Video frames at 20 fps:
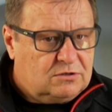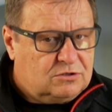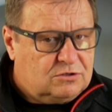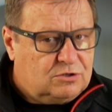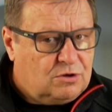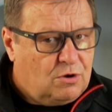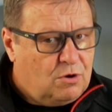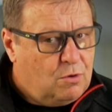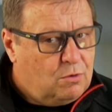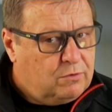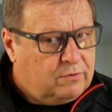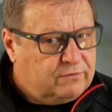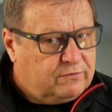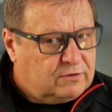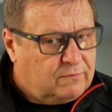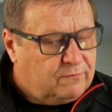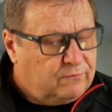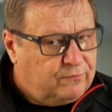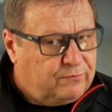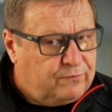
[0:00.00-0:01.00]
show
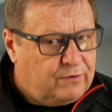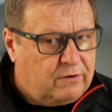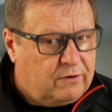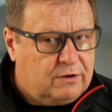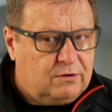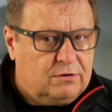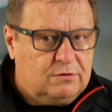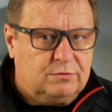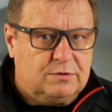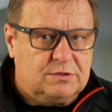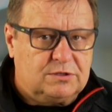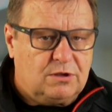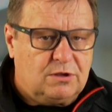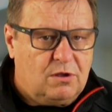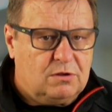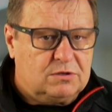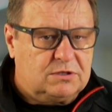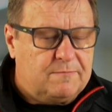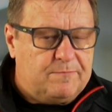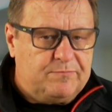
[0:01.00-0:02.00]
some very good
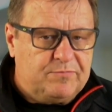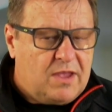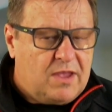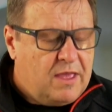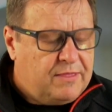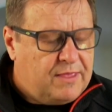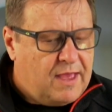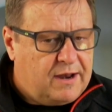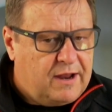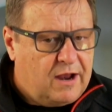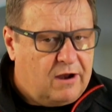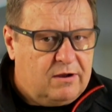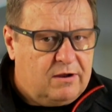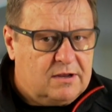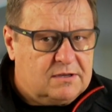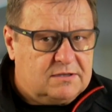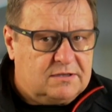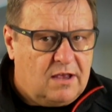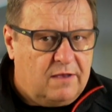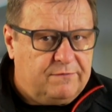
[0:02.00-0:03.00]
results, that
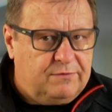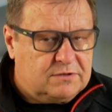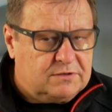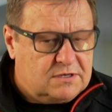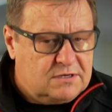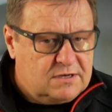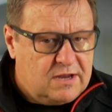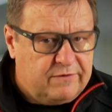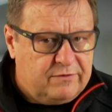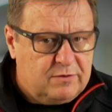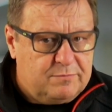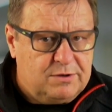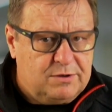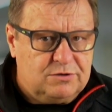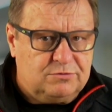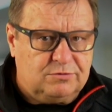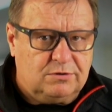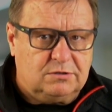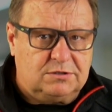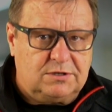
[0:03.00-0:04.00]
area itself has never
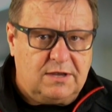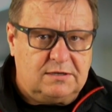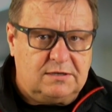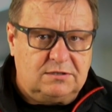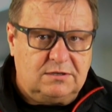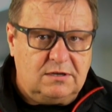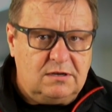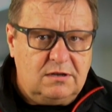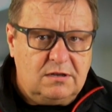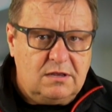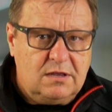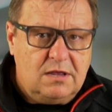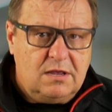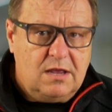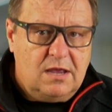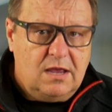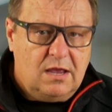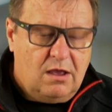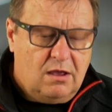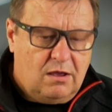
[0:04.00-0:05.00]
been drill tested,
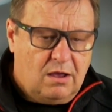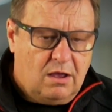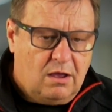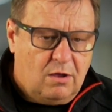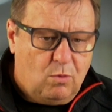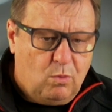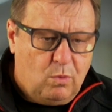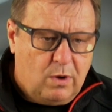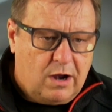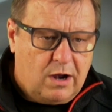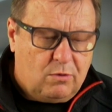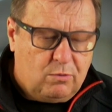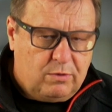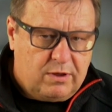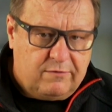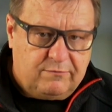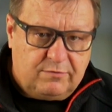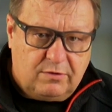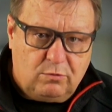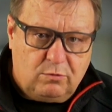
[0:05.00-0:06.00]
uh, where
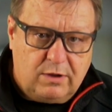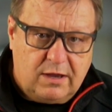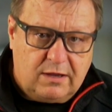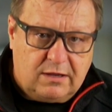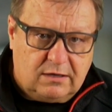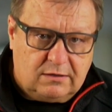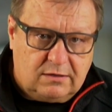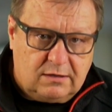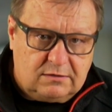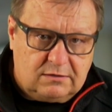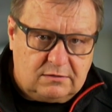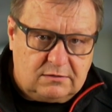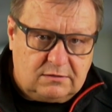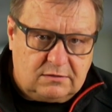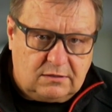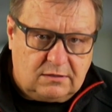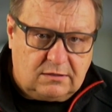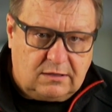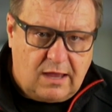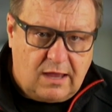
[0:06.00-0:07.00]
we, we
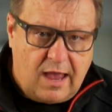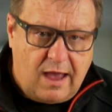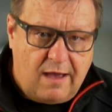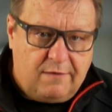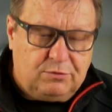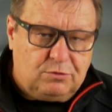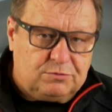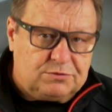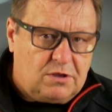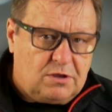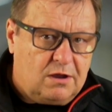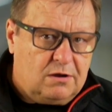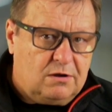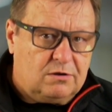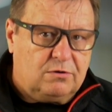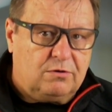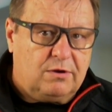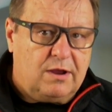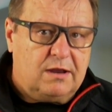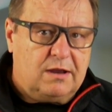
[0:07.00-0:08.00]
have those higher
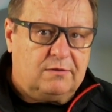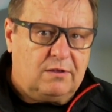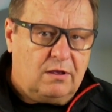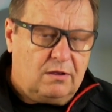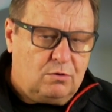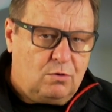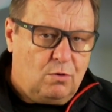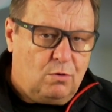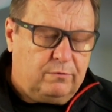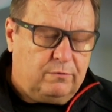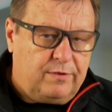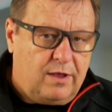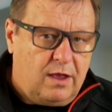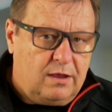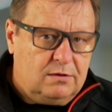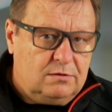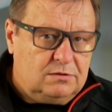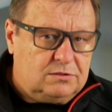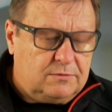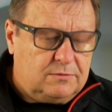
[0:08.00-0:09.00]
grade uh, gold
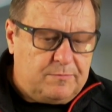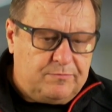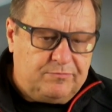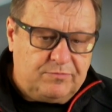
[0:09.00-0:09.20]
values.